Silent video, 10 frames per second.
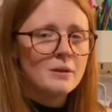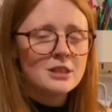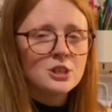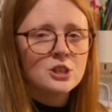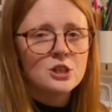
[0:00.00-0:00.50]

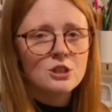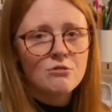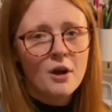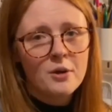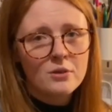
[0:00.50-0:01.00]
It's just a
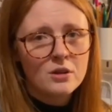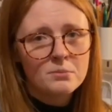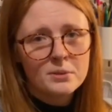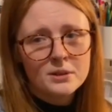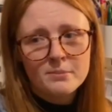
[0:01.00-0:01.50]
grown on
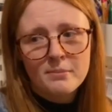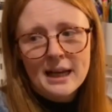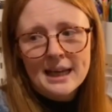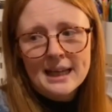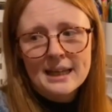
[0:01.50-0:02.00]
button
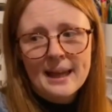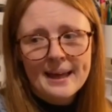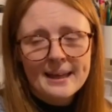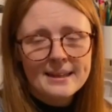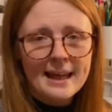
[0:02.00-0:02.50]
placket
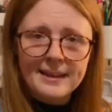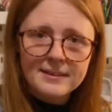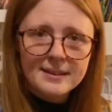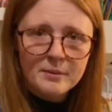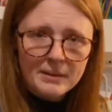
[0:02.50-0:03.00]
like the
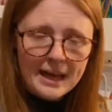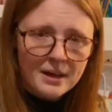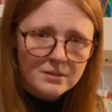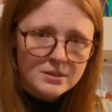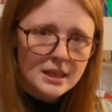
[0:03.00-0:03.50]
Anthea
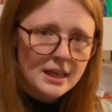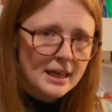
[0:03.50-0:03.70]
blouse.